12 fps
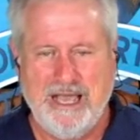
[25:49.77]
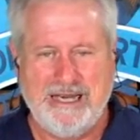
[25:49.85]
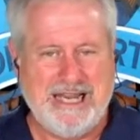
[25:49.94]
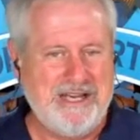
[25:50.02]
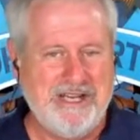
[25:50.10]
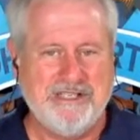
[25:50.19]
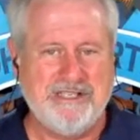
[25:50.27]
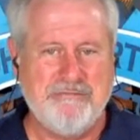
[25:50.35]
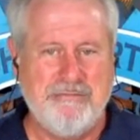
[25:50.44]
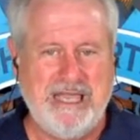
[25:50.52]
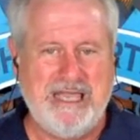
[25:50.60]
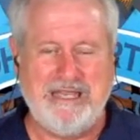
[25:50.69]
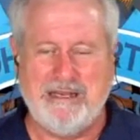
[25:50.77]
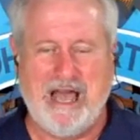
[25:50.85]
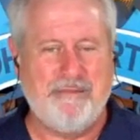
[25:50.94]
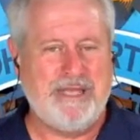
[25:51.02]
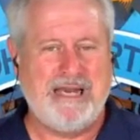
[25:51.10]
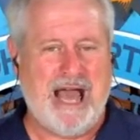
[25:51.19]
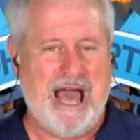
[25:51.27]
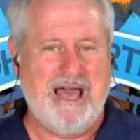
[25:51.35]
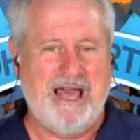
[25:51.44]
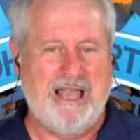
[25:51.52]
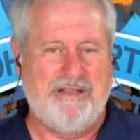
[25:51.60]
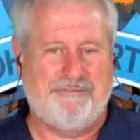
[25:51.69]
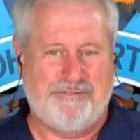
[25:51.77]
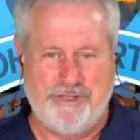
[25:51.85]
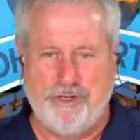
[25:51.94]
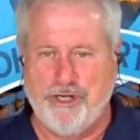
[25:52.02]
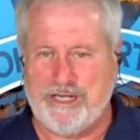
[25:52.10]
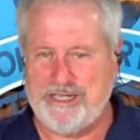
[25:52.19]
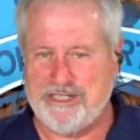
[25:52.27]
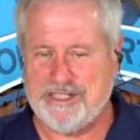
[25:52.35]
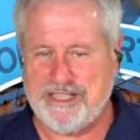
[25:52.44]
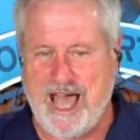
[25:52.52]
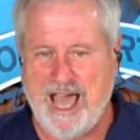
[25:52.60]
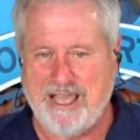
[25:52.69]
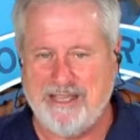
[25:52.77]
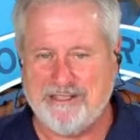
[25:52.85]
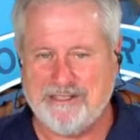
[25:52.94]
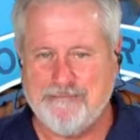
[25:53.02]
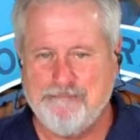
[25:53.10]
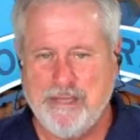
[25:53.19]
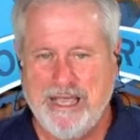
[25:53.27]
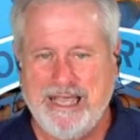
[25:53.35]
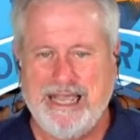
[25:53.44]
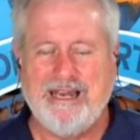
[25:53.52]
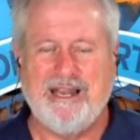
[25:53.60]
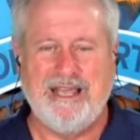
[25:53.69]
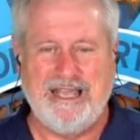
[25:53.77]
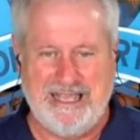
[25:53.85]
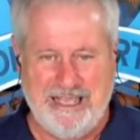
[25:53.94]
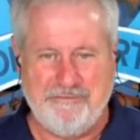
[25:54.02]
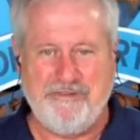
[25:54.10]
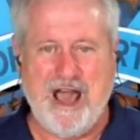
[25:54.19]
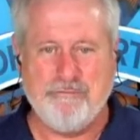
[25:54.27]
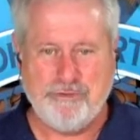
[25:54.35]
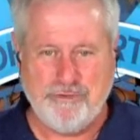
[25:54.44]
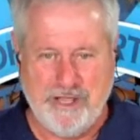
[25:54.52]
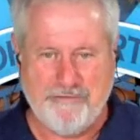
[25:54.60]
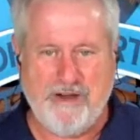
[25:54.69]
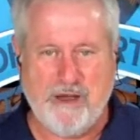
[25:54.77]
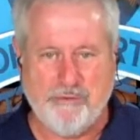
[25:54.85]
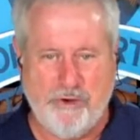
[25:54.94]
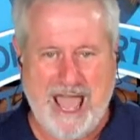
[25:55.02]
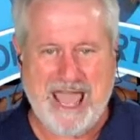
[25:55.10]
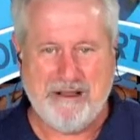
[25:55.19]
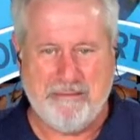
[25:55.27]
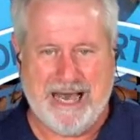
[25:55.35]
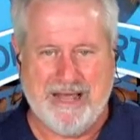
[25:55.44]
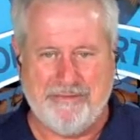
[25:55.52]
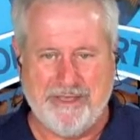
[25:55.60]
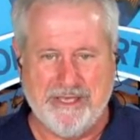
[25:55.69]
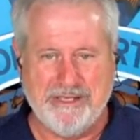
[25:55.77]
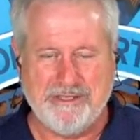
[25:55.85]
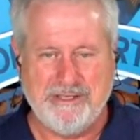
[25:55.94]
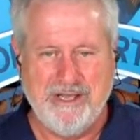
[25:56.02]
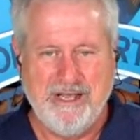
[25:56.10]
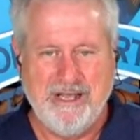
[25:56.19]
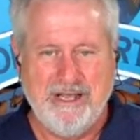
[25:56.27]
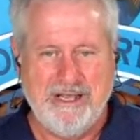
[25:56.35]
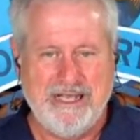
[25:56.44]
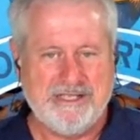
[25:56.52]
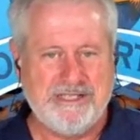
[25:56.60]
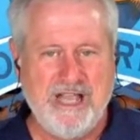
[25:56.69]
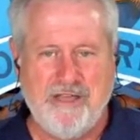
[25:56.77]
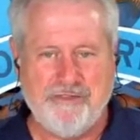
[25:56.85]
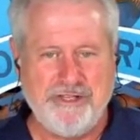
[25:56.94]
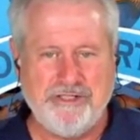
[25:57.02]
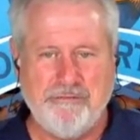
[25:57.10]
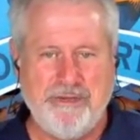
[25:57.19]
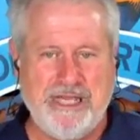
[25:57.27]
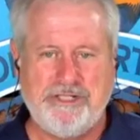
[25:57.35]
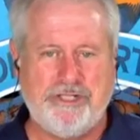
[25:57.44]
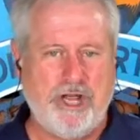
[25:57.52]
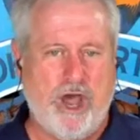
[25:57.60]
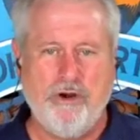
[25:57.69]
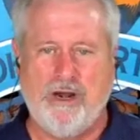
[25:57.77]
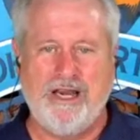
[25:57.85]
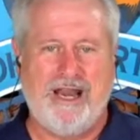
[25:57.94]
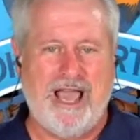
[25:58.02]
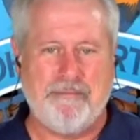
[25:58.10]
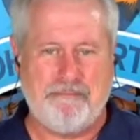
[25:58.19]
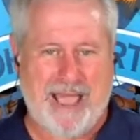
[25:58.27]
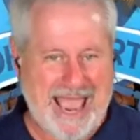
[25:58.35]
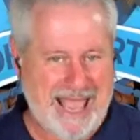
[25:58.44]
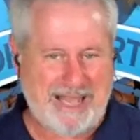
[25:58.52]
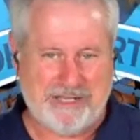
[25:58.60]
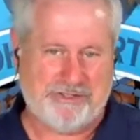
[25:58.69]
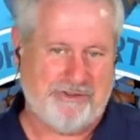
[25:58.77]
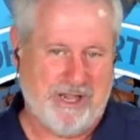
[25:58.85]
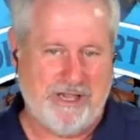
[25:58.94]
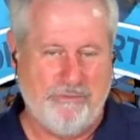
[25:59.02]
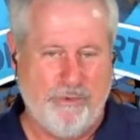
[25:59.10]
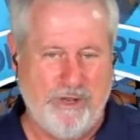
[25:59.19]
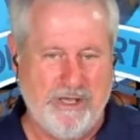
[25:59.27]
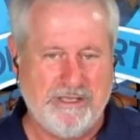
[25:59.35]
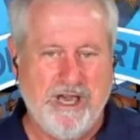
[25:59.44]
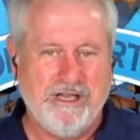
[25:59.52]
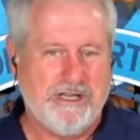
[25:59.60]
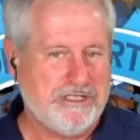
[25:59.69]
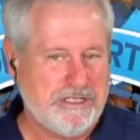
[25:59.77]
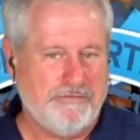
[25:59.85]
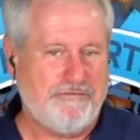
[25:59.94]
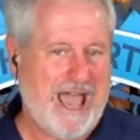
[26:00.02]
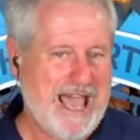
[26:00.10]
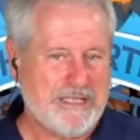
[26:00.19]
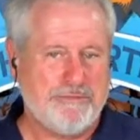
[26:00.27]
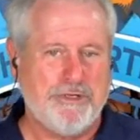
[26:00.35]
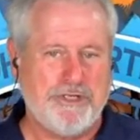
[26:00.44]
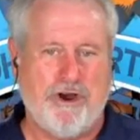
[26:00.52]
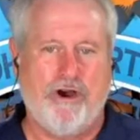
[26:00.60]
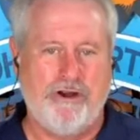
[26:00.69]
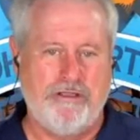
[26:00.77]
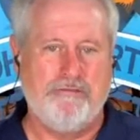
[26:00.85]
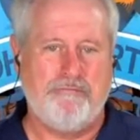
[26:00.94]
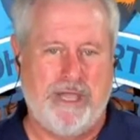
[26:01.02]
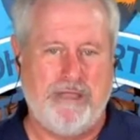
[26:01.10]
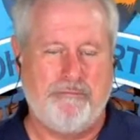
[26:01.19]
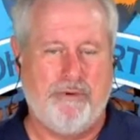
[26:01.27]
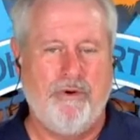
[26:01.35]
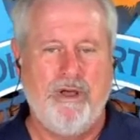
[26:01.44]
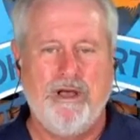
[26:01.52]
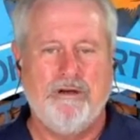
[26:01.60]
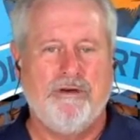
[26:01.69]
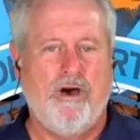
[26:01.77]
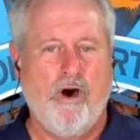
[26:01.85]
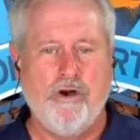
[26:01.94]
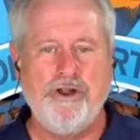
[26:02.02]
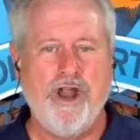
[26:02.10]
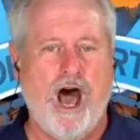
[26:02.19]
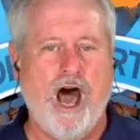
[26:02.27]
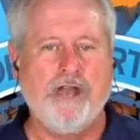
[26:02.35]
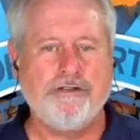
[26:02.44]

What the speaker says: That doesn't mean, if you look at the science, if I'm right about this, it's nothing to be totally like panic stricken with, because the vast majority of people are not